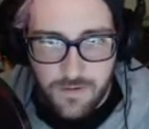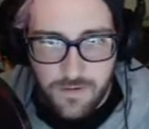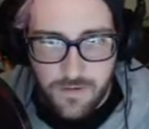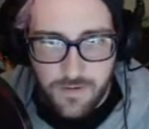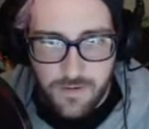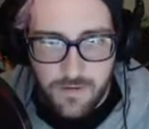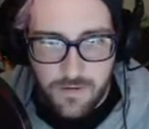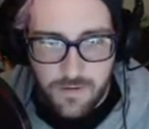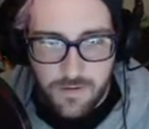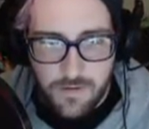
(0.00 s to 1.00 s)

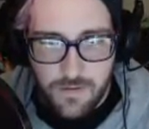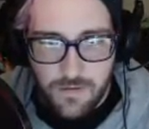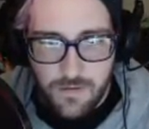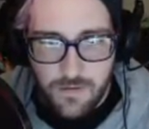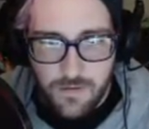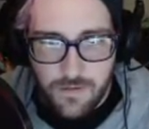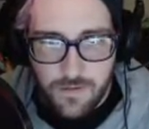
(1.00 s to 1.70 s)
(no one is talking)